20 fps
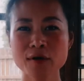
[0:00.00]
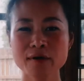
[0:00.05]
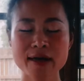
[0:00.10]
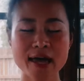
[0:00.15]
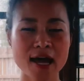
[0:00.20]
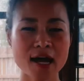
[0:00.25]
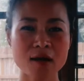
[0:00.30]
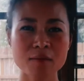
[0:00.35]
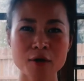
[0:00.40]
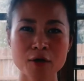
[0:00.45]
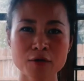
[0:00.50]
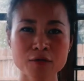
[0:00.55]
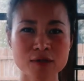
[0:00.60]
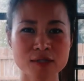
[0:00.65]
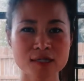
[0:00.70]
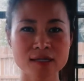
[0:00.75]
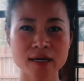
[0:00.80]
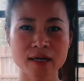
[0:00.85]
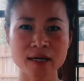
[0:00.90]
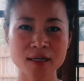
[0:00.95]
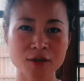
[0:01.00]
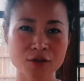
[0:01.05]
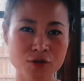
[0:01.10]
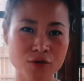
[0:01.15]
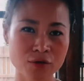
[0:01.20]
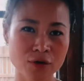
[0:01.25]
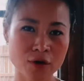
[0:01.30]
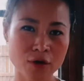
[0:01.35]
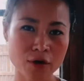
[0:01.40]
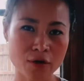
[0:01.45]
animals dig into
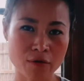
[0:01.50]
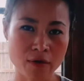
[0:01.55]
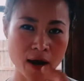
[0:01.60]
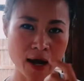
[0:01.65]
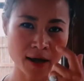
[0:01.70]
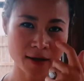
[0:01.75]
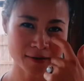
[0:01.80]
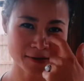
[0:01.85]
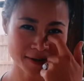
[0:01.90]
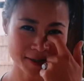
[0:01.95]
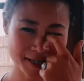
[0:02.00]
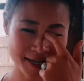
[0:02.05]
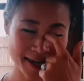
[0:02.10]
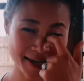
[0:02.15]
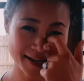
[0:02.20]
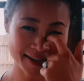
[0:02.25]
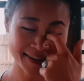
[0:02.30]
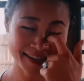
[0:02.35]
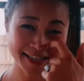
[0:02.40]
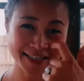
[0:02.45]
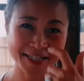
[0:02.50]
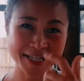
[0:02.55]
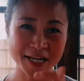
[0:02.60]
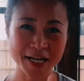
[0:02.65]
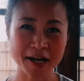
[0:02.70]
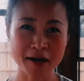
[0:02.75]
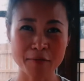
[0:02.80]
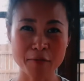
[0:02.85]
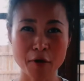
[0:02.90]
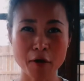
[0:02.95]
their ground and they dig
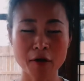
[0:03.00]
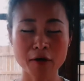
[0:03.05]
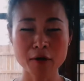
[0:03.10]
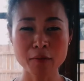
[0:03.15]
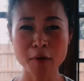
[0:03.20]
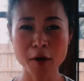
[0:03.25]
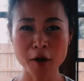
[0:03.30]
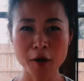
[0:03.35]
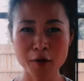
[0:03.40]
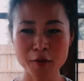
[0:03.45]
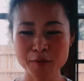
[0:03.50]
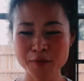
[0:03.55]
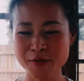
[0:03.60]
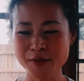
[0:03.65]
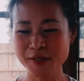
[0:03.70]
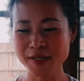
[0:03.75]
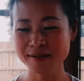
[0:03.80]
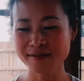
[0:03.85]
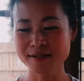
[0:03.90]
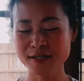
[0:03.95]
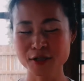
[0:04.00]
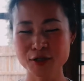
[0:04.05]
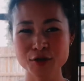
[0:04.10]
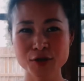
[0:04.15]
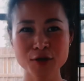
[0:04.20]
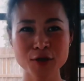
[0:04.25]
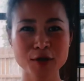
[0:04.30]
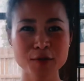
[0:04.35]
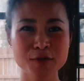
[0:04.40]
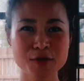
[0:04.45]
up all the bulbs and the
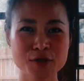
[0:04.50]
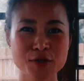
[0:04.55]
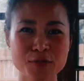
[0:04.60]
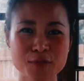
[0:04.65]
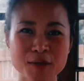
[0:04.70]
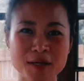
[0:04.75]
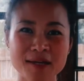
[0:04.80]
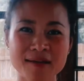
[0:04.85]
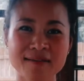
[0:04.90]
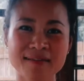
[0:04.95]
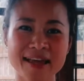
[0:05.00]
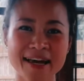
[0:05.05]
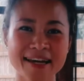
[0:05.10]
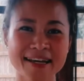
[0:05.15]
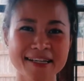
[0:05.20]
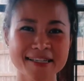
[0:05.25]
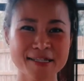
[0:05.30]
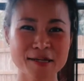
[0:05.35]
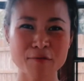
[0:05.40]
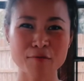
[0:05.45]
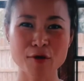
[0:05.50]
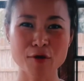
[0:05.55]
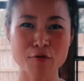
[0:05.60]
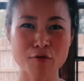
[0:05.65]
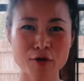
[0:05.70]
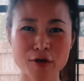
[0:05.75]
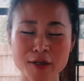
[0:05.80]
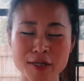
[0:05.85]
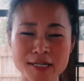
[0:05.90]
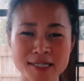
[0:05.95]
tulips to be like something
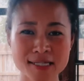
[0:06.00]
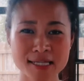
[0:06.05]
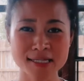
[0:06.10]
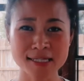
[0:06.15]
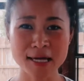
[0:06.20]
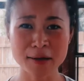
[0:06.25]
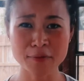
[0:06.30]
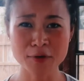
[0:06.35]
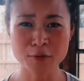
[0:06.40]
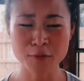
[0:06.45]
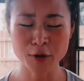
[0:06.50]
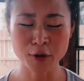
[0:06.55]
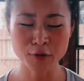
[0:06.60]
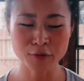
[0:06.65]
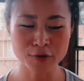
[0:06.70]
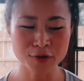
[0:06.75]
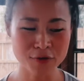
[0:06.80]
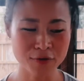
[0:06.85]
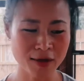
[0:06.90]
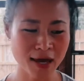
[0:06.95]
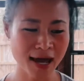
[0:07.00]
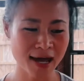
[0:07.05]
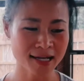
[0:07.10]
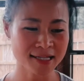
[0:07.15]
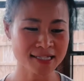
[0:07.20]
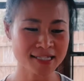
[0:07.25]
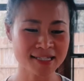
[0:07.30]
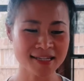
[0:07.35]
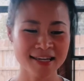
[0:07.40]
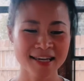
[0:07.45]
really susceptible to that.
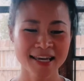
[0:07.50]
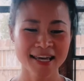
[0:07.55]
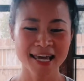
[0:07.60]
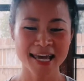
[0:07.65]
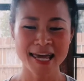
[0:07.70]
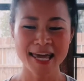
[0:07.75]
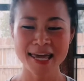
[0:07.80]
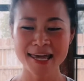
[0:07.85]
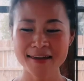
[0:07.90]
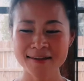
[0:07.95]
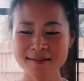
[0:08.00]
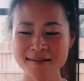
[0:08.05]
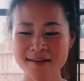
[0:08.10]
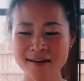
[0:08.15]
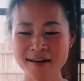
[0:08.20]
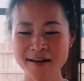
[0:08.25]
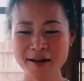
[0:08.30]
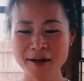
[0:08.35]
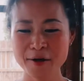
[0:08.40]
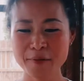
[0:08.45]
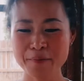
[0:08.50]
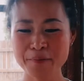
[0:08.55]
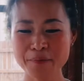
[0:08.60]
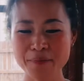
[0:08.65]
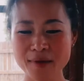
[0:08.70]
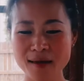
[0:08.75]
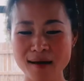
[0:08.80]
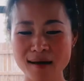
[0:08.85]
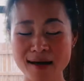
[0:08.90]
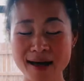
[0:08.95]
And
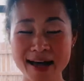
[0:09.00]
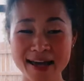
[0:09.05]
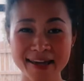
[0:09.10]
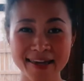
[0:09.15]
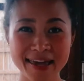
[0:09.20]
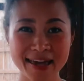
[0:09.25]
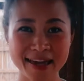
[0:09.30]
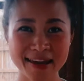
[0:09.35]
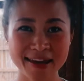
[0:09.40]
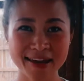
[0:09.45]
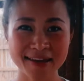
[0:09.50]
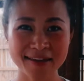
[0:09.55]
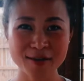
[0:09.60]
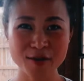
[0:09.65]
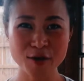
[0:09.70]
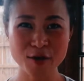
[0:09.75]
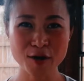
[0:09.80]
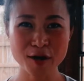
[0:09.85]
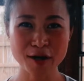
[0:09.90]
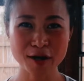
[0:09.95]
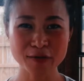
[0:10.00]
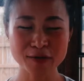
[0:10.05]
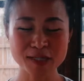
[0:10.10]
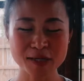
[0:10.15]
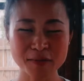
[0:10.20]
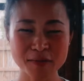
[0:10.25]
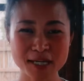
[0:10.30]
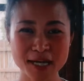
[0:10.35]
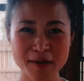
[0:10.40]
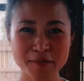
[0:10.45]
I get it,
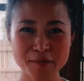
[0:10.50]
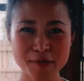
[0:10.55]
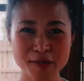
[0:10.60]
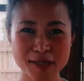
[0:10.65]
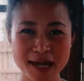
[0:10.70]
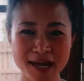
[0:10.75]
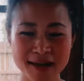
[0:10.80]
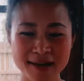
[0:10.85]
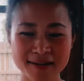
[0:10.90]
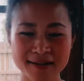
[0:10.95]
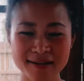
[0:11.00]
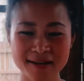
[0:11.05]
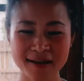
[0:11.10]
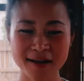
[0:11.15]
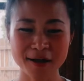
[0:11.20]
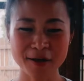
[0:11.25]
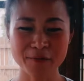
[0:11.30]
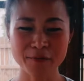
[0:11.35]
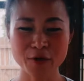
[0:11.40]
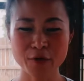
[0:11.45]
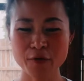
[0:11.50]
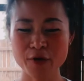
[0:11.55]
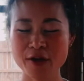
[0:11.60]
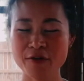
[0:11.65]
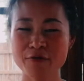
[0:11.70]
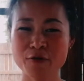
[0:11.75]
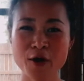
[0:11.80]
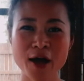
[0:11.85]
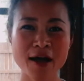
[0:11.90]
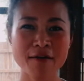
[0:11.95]
sometimes that if
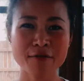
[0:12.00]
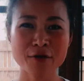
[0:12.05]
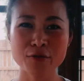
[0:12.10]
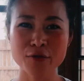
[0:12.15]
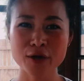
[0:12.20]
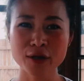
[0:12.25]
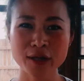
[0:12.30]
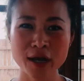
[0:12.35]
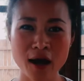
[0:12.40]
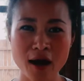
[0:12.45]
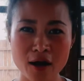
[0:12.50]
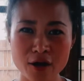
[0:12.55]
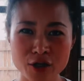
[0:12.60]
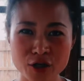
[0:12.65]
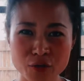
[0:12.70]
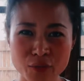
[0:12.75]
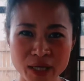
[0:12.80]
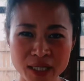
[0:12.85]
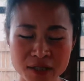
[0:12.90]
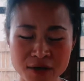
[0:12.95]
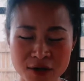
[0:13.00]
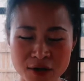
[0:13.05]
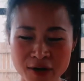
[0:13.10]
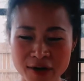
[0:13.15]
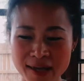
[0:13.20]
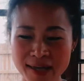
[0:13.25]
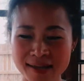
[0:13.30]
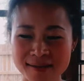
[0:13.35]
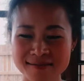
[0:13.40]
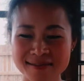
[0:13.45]
we have a really harsh winter
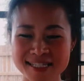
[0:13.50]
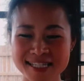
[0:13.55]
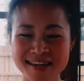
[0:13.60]
and